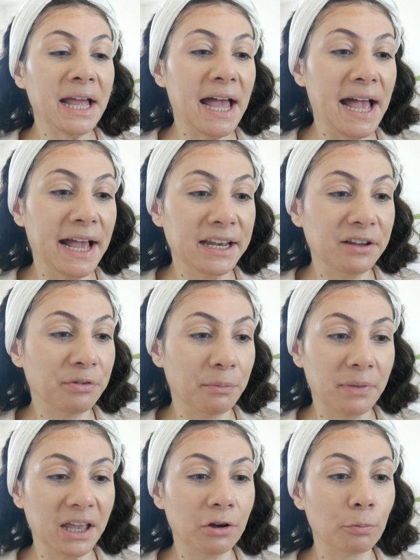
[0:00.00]
And if a
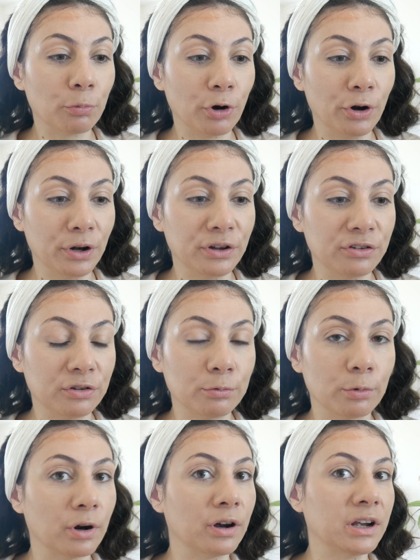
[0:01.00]
makeup product doesn't
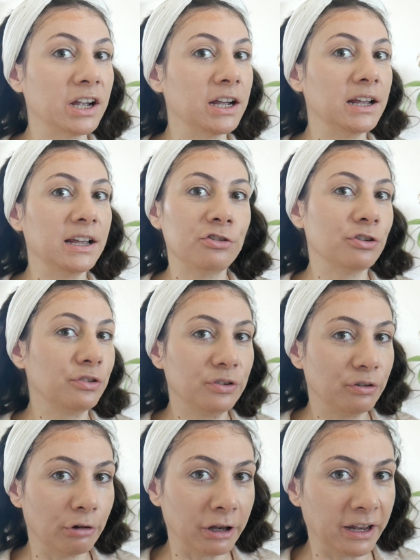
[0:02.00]
work, it just
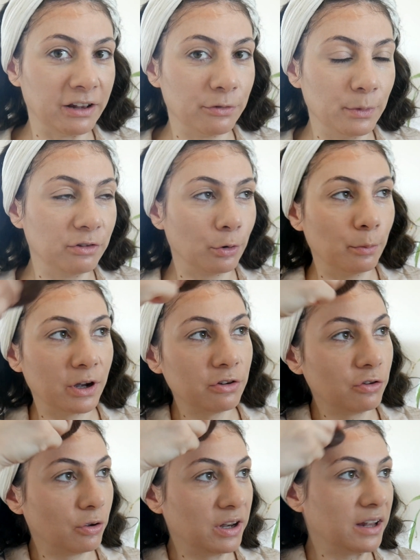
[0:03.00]
irritates me so much.
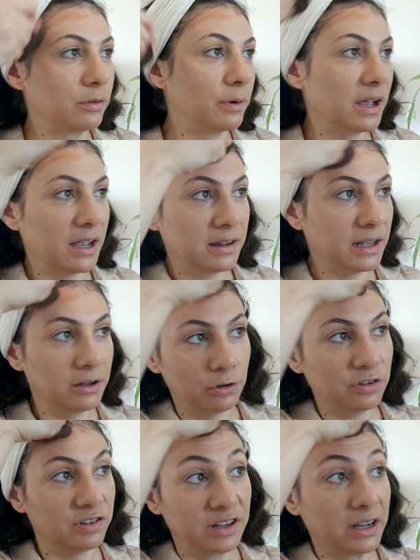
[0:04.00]
So that's why I tend
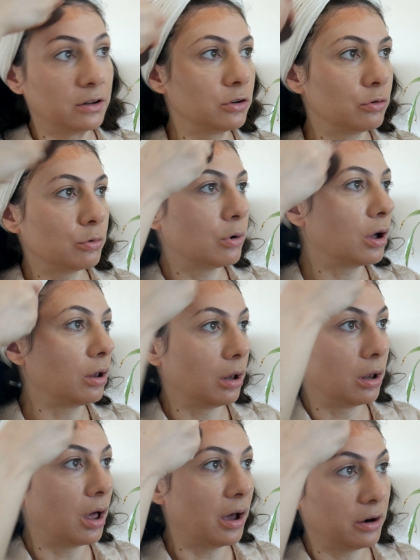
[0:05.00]
to stick to a
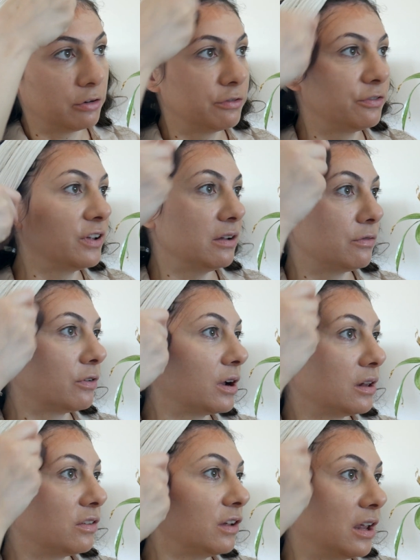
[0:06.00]
lot of
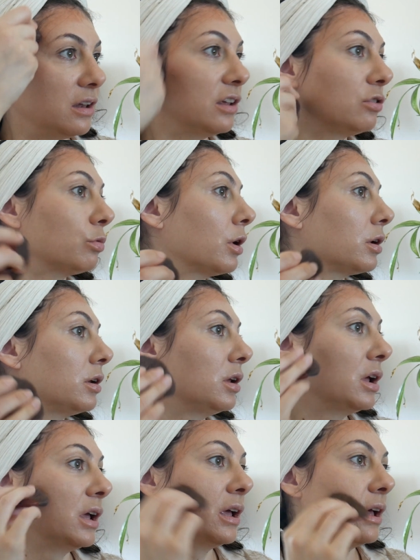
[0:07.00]
favorites. And this one
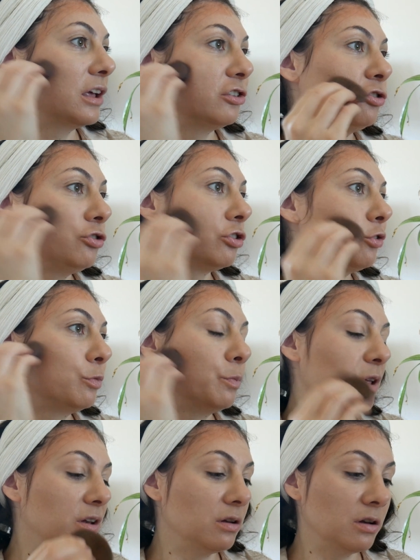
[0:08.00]
has just
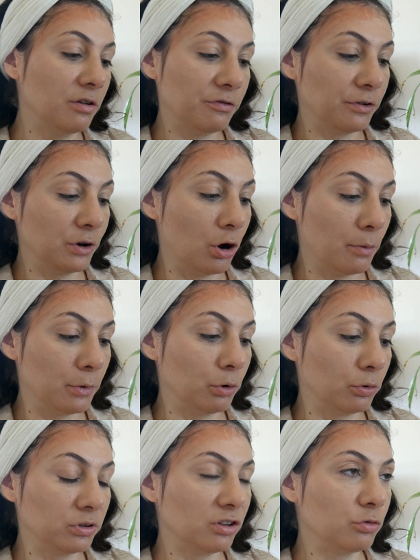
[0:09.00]
been
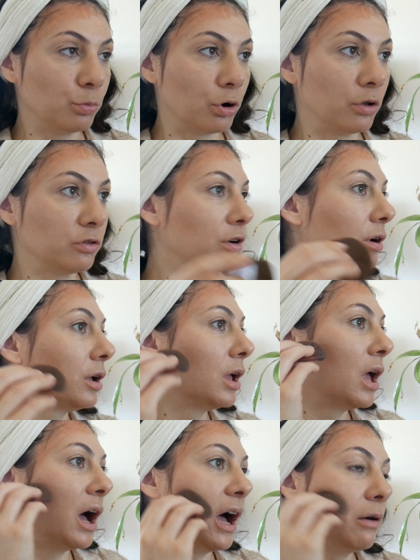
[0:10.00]
phenomenal, this bronzer.
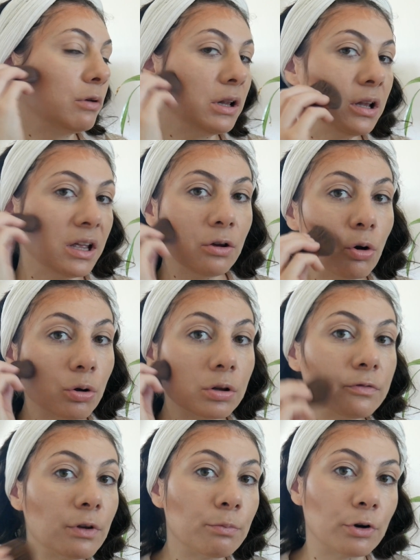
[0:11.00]
I will link all
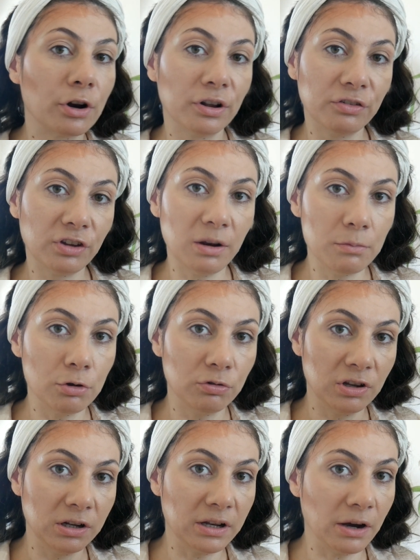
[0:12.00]
of the products that I'm
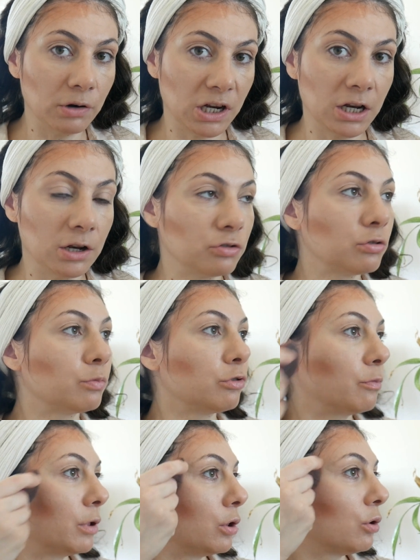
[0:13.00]
using down in the
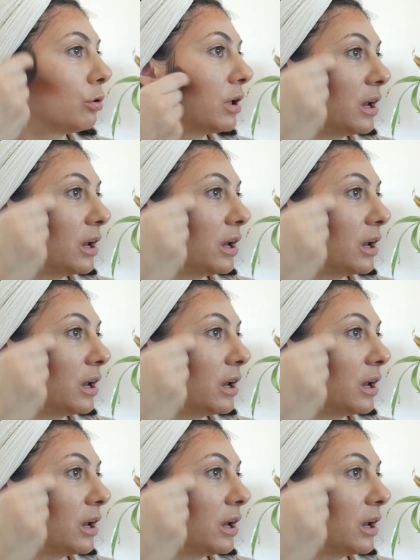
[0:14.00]
description below.